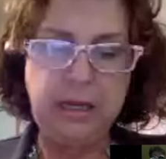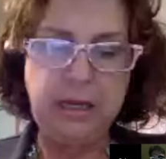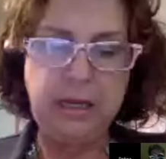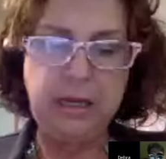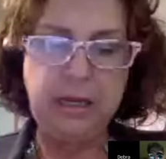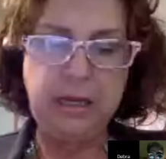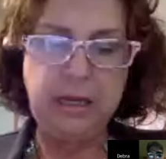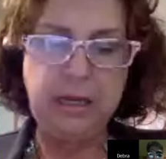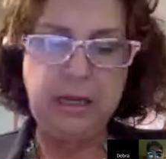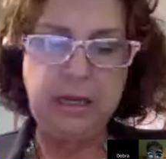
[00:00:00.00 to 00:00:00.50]

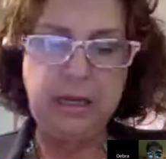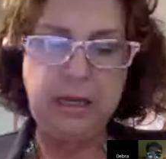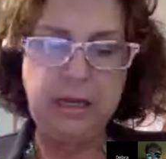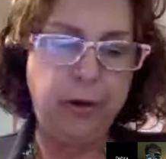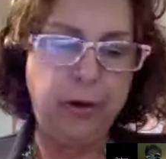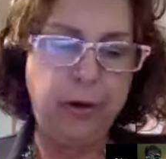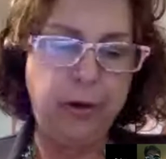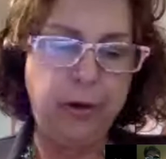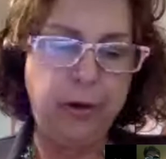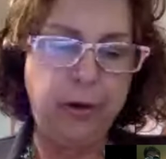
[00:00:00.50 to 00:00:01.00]
customer
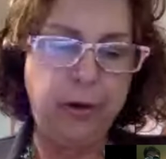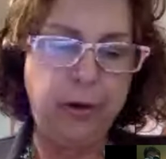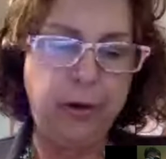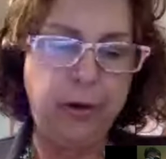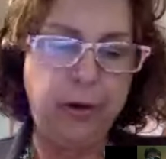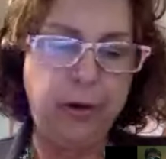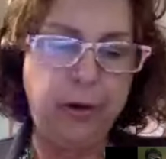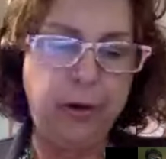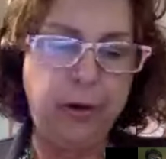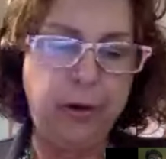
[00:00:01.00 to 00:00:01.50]

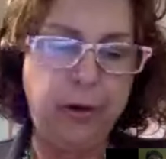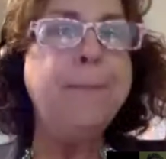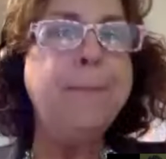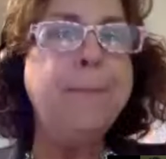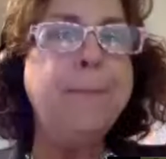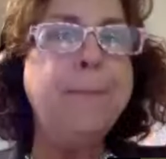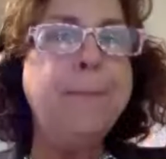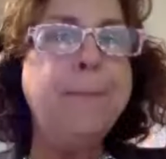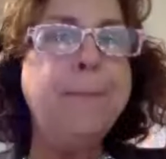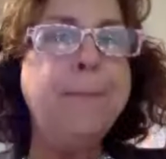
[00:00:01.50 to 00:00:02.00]
experience,
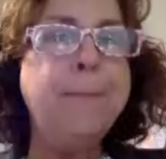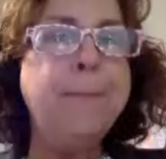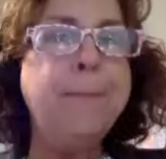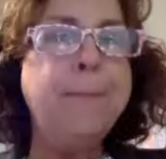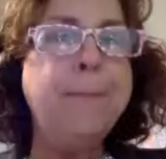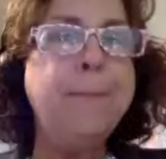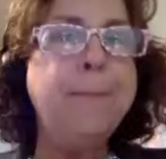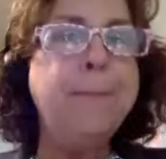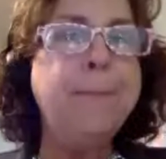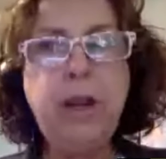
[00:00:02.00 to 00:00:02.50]
when I
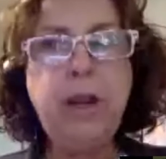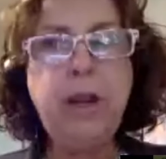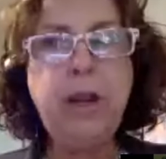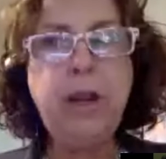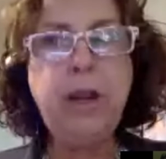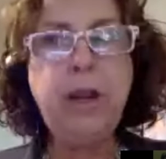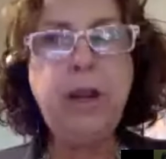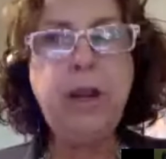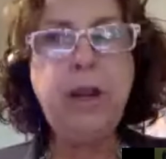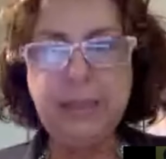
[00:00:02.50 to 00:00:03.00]
would bring
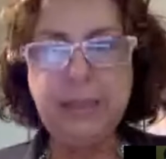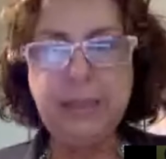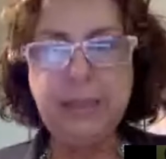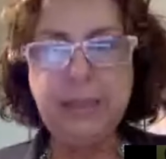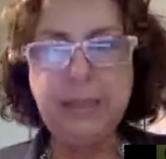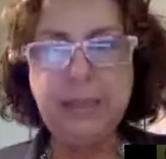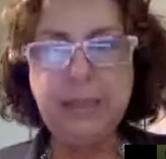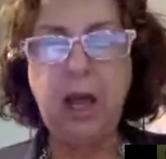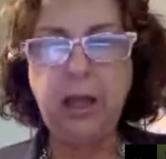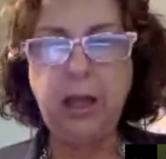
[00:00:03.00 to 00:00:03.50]
in
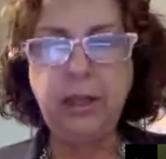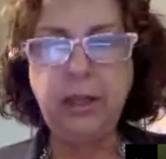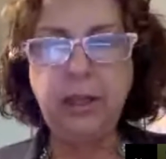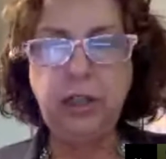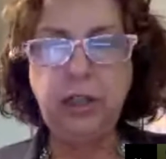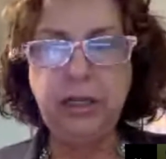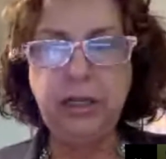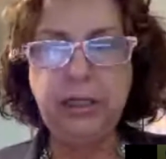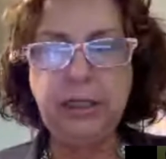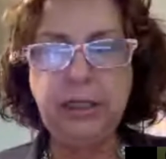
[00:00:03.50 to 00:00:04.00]

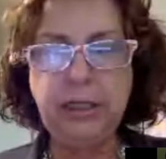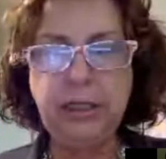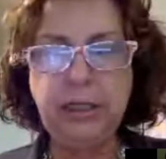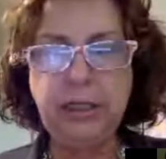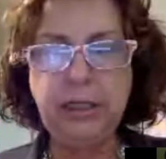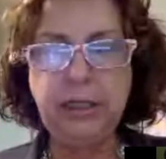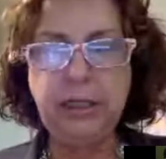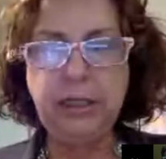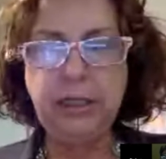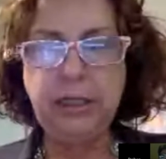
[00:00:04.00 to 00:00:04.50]
technologists
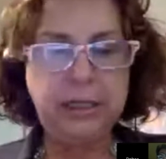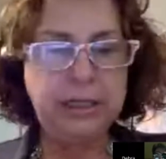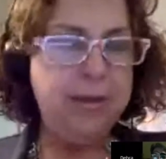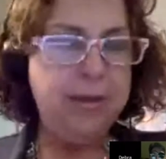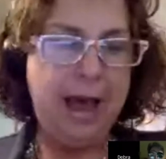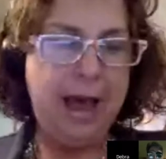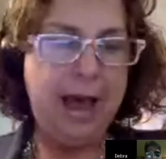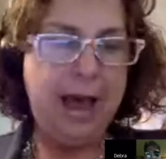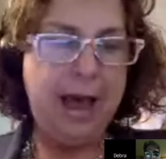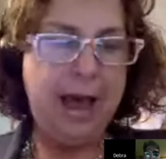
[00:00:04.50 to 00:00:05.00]

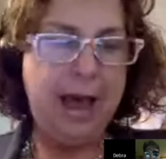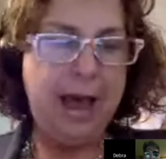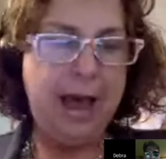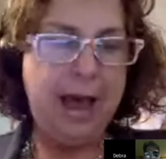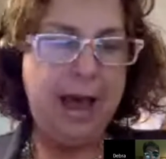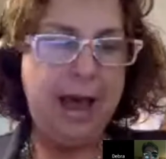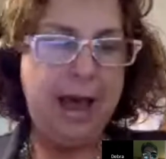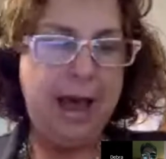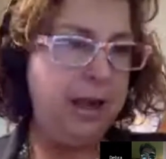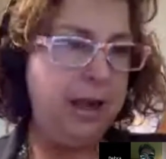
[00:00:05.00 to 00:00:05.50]

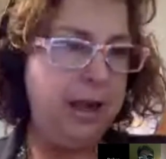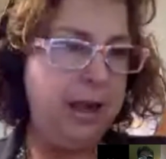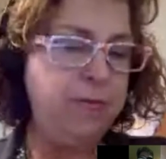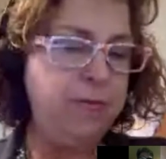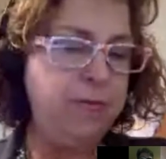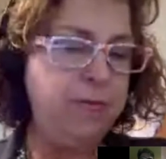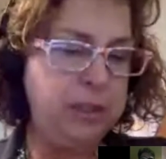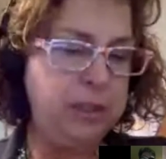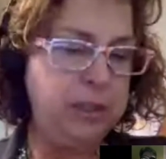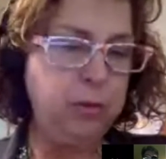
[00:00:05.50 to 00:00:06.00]
that
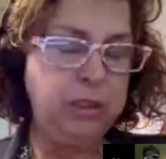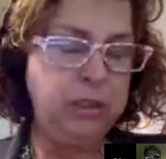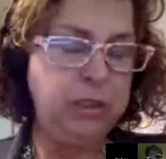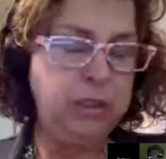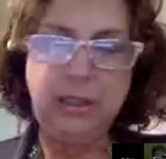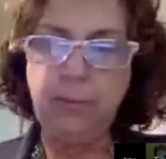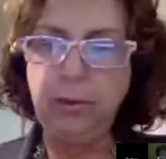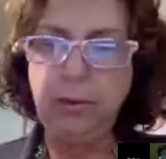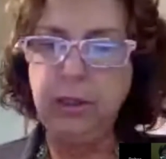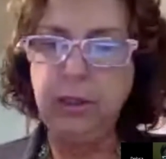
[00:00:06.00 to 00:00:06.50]
had
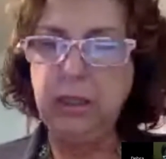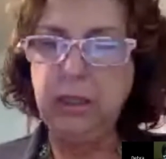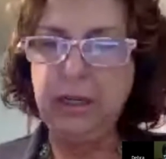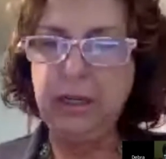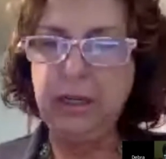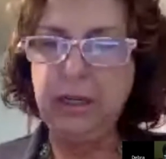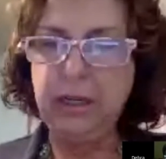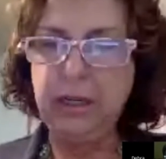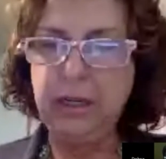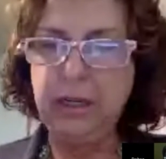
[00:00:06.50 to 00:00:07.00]
visible
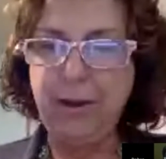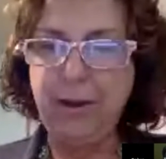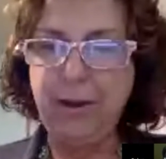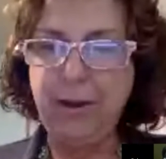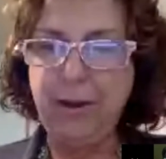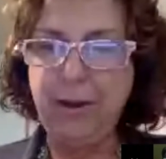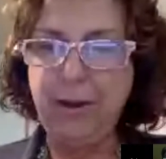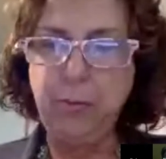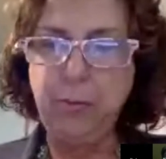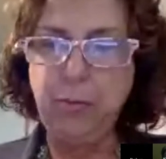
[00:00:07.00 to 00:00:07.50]
disabilities.
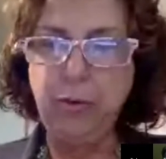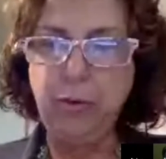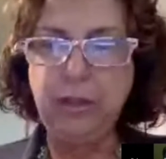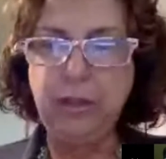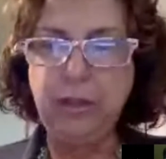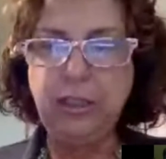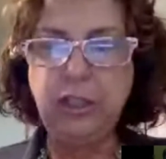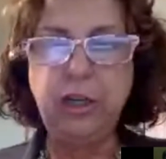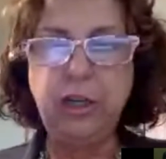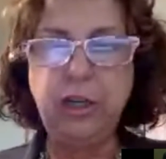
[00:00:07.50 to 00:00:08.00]
I remember
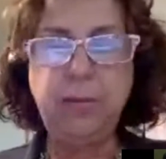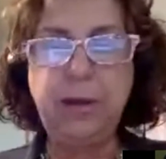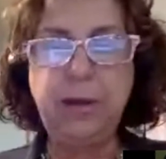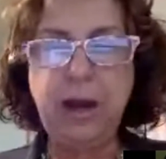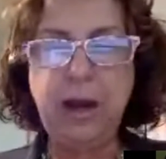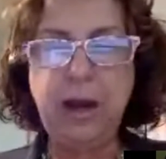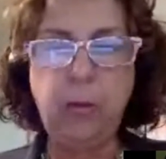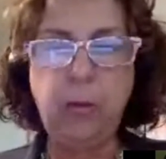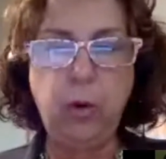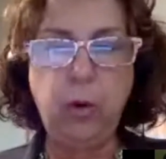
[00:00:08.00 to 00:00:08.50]
this gentleman
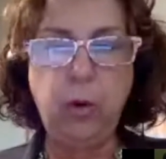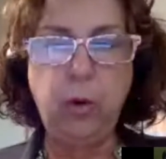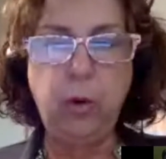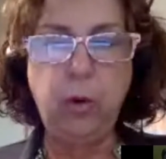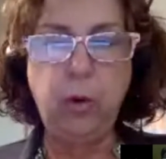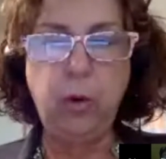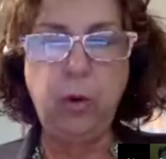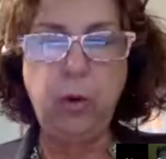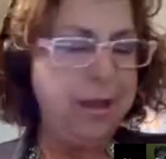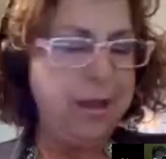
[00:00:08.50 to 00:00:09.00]
I worked
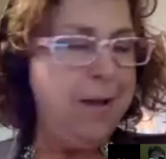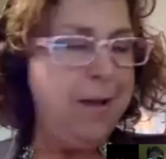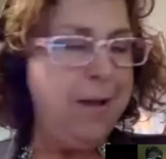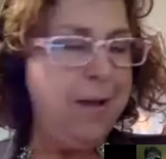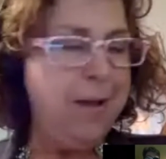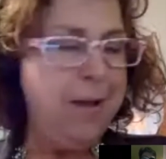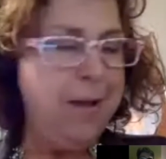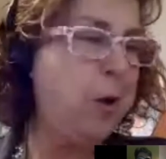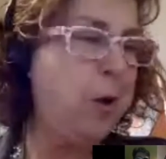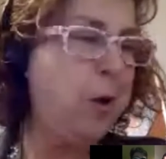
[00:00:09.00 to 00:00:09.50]
with,
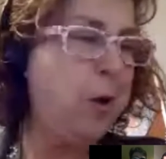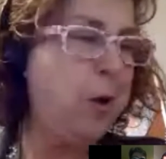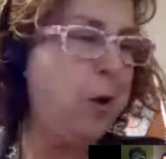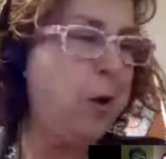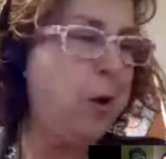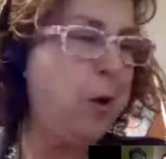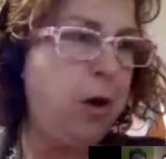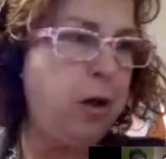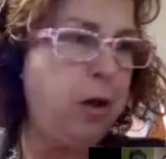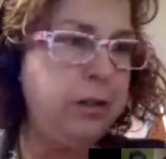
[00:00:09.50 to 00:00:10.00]
we always
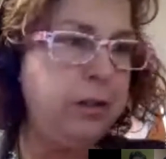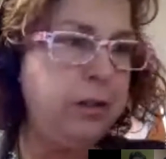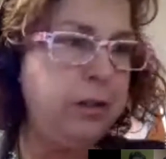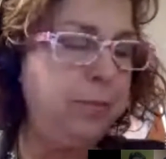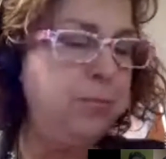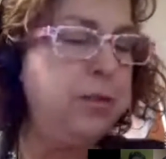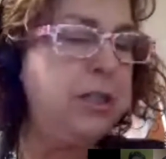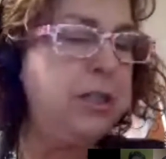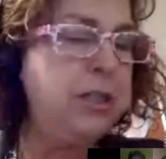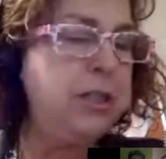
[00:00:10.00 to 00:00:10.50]
called him
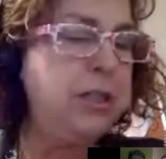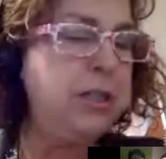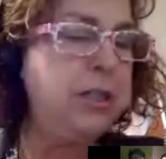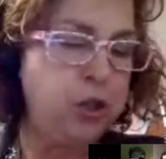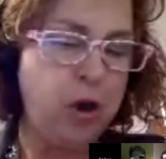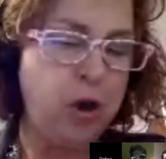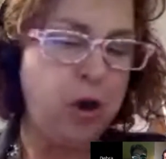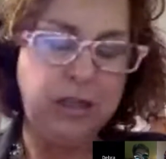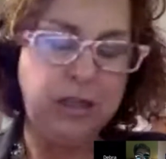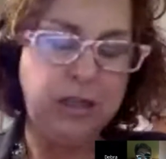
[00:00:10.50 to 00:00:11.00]
Mr.
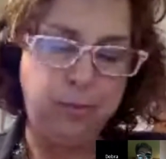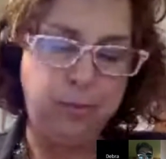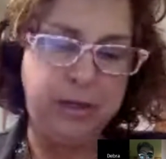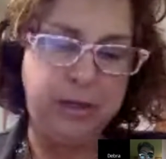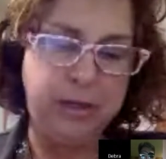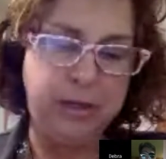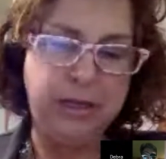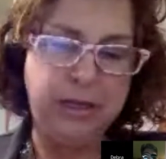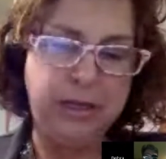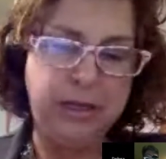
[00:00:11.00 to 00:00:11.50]
Jaws
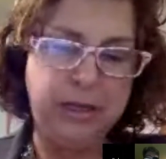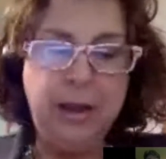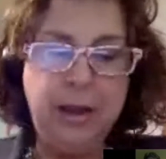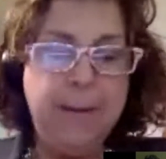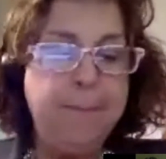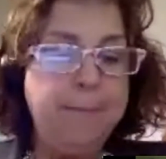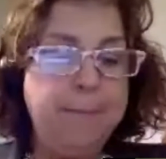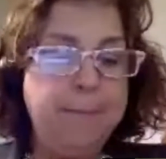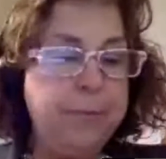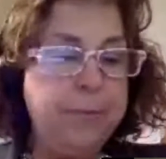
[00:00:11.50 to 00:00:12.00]
because
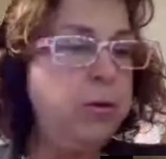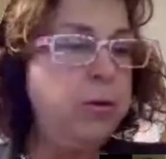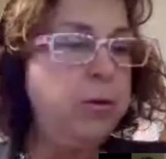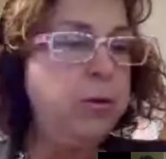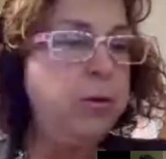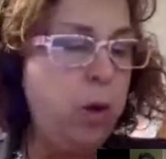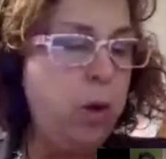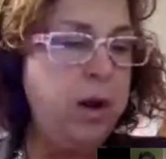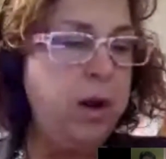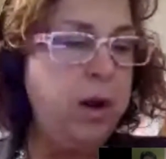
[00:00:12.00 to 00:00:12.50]
he was one
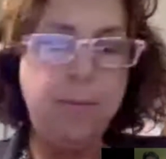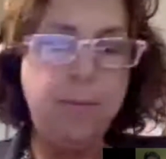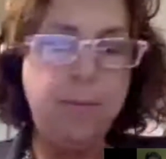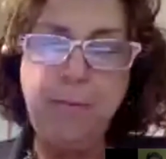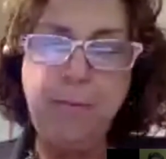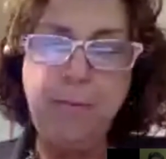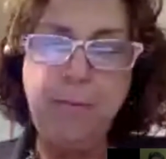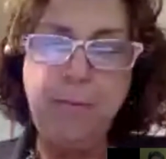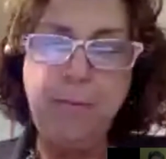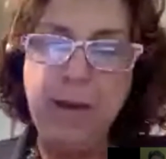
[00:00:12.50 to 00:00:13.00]
of the
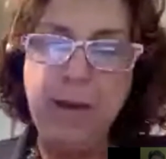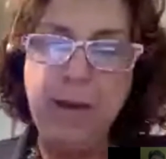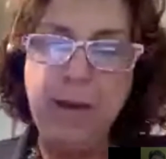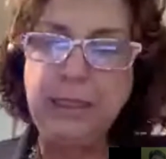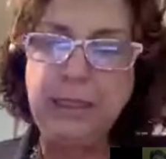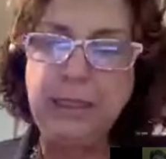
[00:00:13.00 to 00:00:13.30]
best